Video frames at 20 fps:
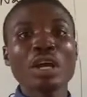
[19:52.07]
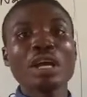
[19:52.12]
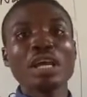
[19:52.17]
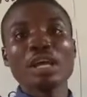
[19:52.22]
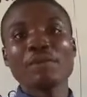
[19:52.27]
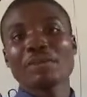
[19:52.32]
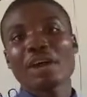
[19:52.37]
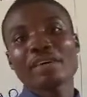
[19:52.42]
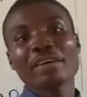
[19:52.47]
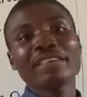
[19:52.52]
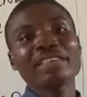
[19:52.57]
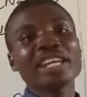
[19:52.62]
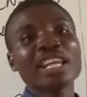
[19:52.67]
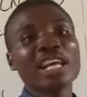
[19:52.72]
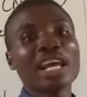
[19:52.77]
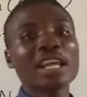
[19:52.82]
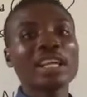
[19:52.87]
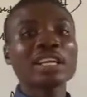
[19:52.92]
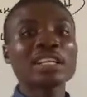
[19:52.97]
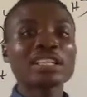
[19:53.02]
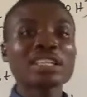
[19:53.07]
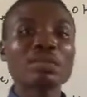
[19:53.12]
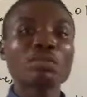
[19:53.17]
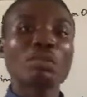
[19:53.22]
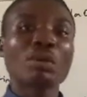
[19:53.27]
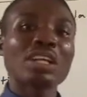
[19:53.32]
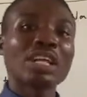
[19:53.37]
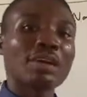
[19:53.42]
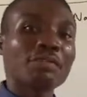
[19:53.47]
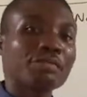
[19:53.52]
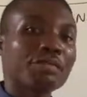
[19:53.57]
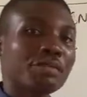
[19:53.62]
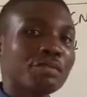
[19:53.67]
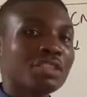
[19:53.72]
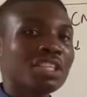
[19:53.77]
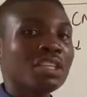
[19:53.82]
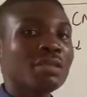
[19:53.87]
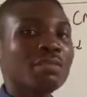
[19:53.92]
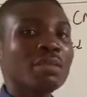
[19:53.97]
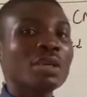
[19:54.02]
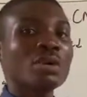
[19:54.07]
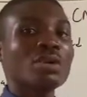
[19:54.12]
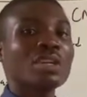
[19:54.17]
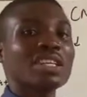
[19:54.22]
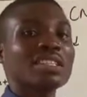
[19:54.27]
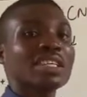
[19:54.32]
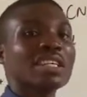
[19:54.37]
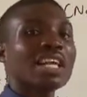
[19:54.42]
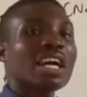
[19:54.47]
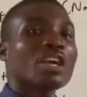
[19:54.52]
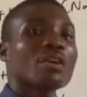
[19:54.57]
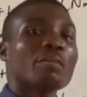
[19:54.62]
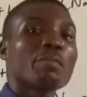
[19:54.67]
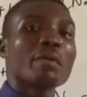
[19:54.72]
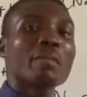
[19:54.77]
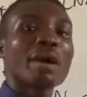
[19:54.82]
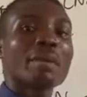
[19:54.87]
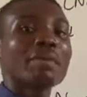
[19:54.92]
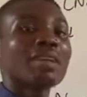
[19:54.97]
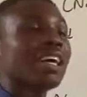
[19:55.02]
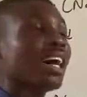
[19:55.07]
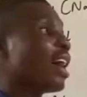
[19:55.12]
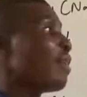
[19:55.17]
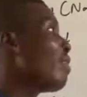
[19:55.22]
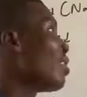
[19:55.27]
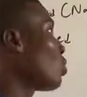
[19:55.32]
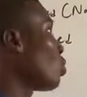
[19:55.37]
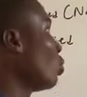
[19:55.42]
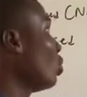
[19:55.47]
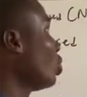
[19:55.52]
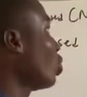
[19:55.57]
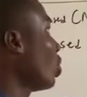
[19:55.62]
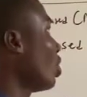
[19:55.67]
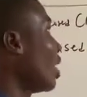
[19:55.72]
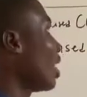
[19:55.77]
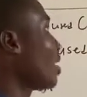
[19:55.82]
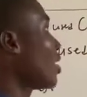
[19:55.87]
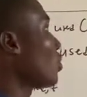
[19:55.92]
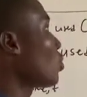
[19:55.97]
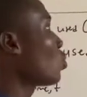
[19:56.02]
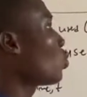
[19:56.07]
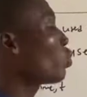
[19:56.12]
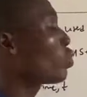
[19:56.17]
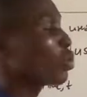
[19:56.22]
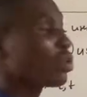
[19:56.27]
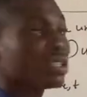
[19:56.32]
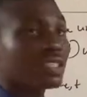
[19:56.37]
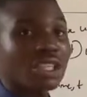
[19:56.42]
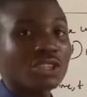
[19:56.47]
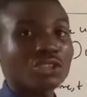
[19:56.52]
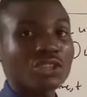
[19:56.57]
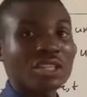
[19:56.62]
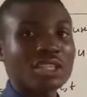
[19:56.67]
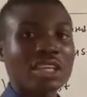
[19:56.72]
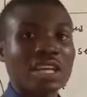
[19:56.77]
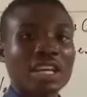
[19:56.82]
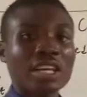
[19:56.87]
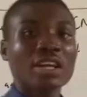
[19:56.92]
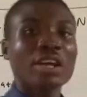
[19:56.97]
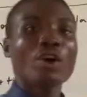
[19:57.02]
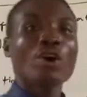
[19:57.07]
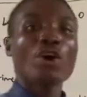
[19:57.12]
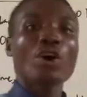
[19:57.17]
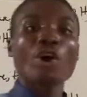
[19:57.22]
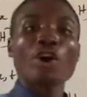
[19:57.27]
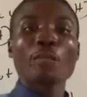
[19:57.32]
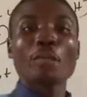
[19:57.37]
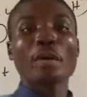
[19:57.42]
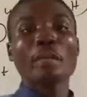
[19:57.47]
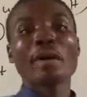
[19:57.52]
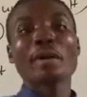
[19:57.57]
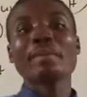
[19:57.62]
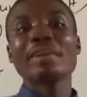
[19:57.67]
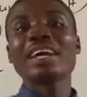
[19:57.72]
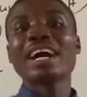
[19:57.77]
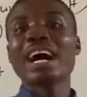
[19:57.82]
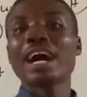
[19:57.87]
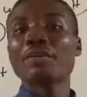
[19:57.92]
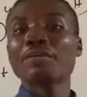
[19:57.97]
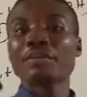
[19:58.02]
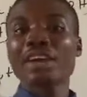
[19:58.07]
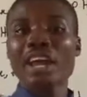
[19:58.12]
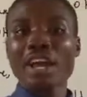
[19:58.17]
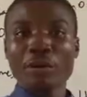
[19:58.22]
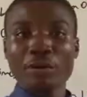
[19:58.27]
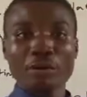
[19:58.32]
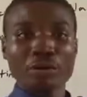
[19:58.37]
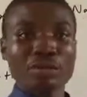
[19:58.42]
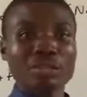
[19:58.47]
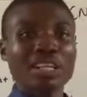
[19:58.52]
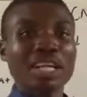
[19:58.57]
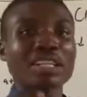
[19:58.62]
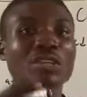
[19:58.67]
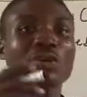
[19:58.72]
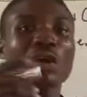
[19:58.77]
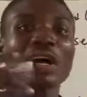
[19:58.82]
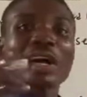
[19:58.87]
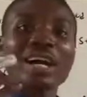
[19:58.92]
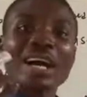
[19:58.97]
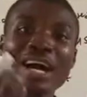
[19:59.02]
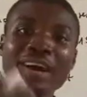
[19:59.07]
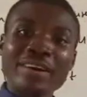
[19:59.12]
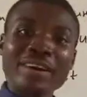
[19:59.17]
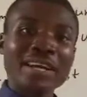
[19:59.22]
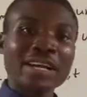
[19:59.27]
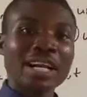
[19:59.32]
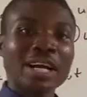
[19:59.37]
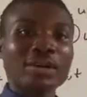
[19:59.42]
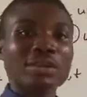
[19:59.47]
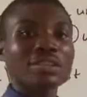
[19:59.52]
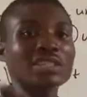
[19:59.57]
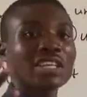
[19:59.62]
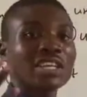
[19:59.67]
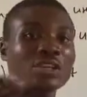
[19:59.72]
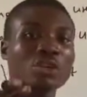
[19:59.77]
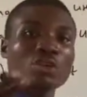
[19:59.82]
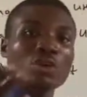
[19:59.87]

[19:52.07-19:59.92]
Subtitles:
If you're having anything more than 15 ml, it's either you probably have a solution that is too concentrated, or you probably have errors that you are carrying out in